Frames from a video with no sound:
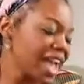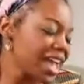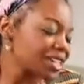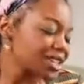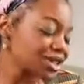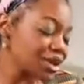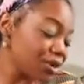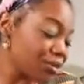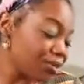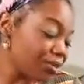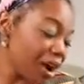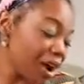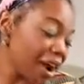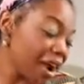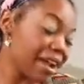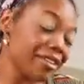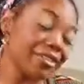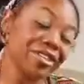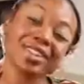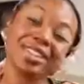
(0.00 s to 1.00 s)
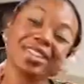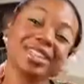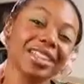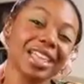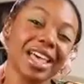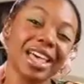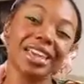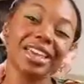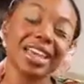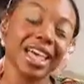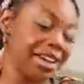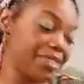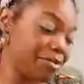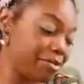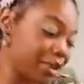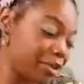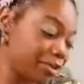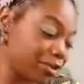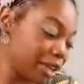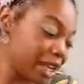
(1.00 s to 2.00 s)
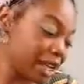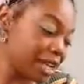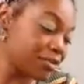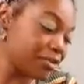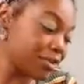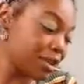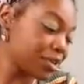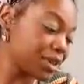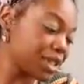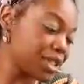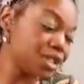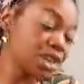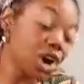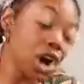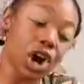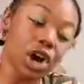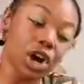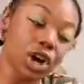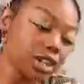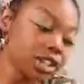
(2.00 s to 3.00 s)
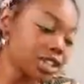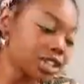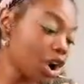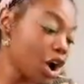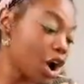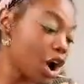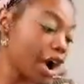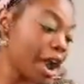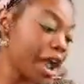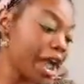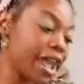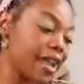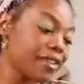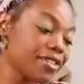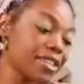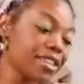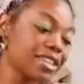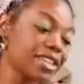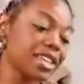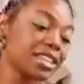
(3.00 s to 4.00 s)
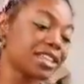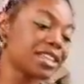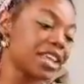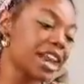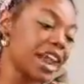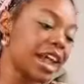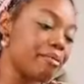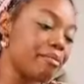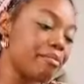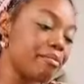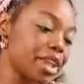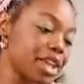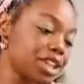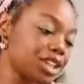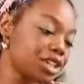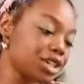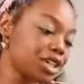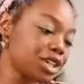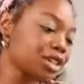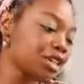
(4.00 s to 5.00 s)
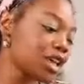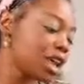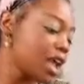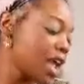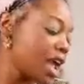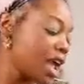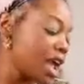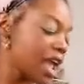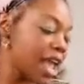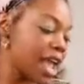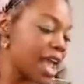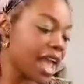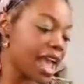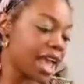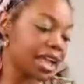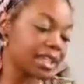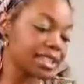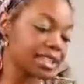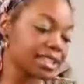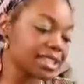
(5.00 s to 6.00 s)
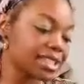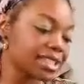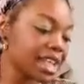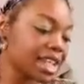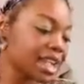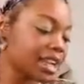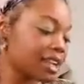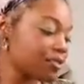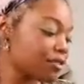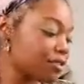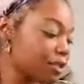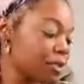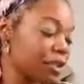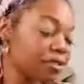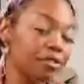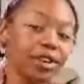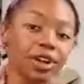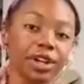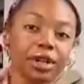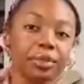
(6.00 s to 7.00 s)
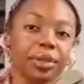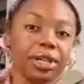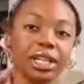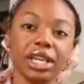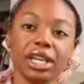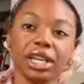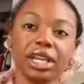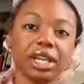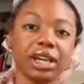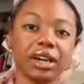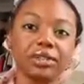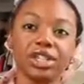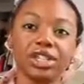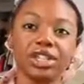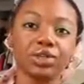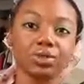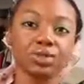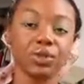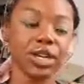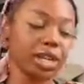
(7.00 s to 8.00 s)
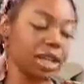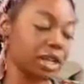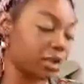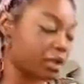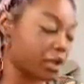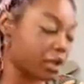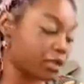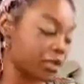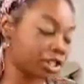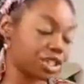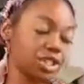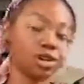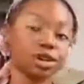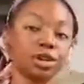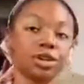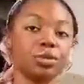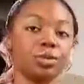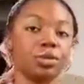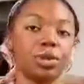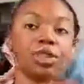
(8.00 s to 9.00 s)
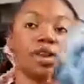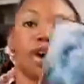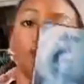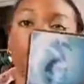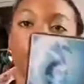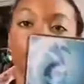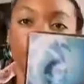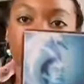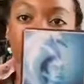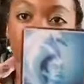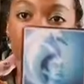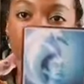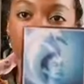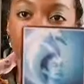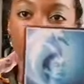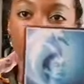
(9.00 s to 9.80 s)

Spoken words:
So far, everything that I've been reading from these cards are everything that I mentioned and stated from the very beginning of this reading when we started with harmony.